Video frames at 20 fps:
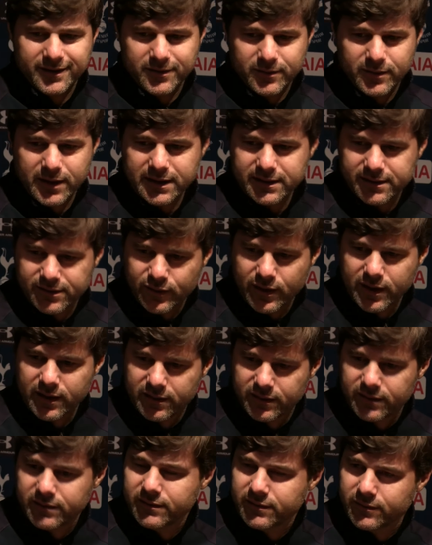you can
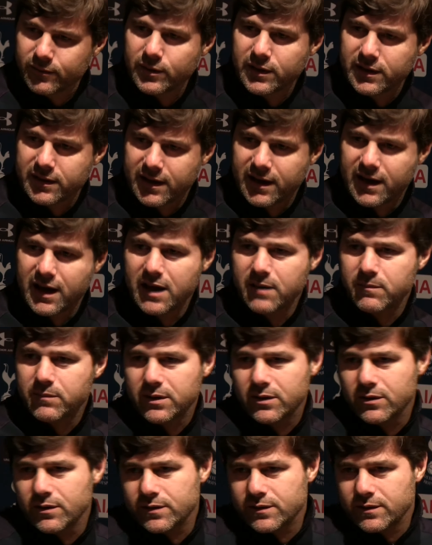struggle during the game
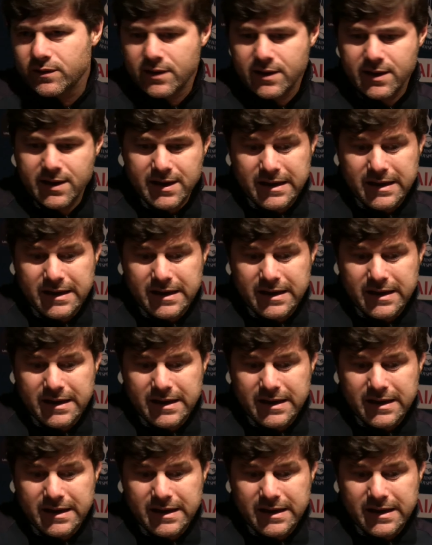because